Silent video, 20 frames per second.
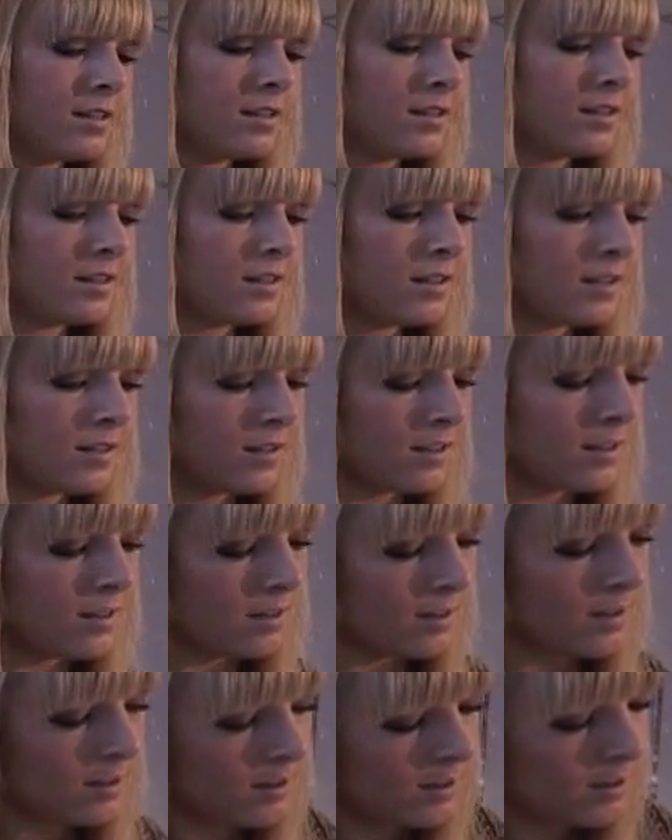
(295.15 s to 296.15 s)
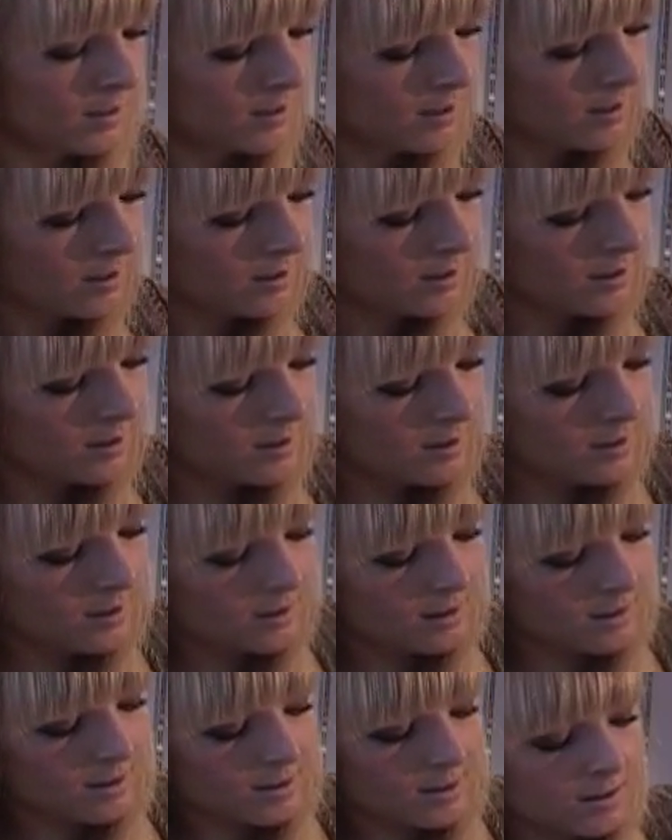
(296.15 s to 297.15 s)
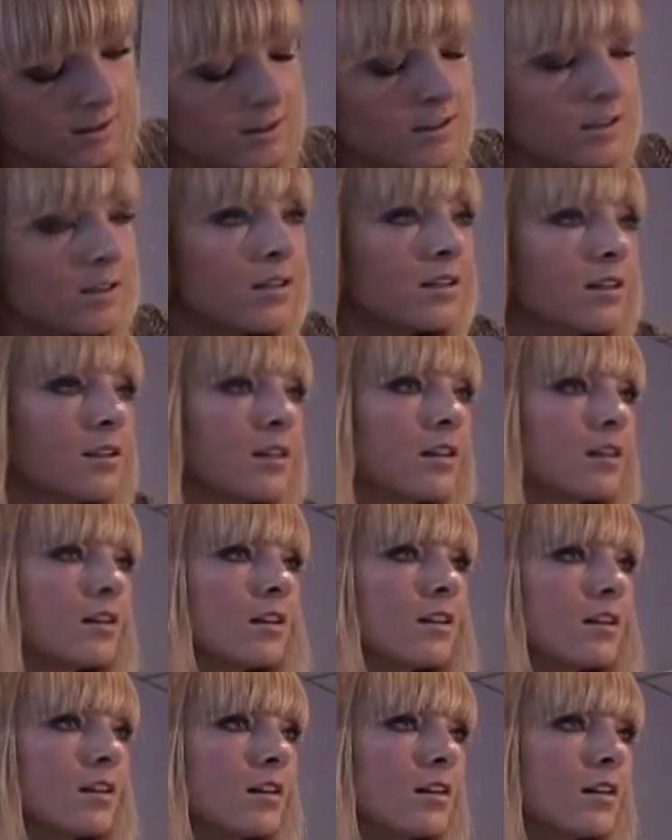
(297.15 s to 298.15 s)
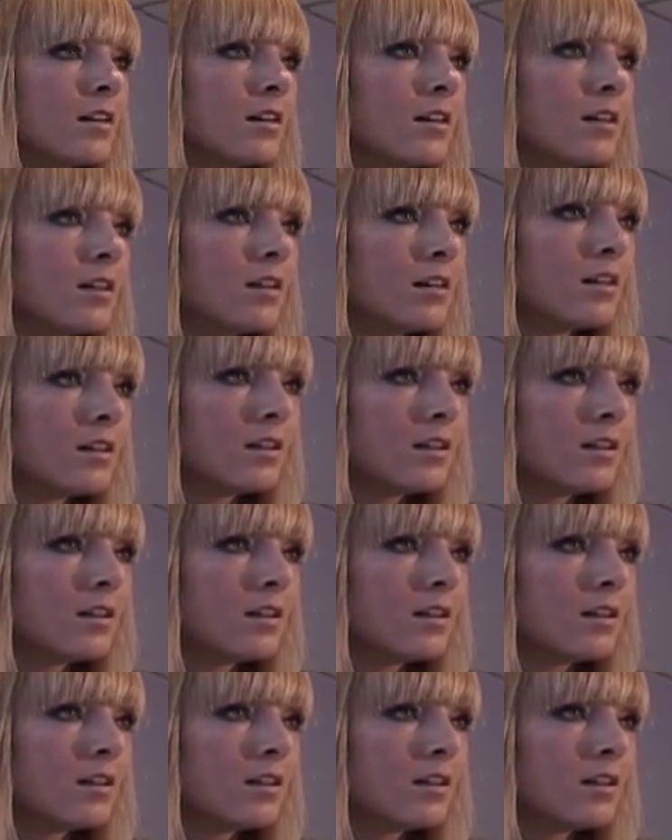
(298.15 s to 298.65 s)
When the evening shadows and the stars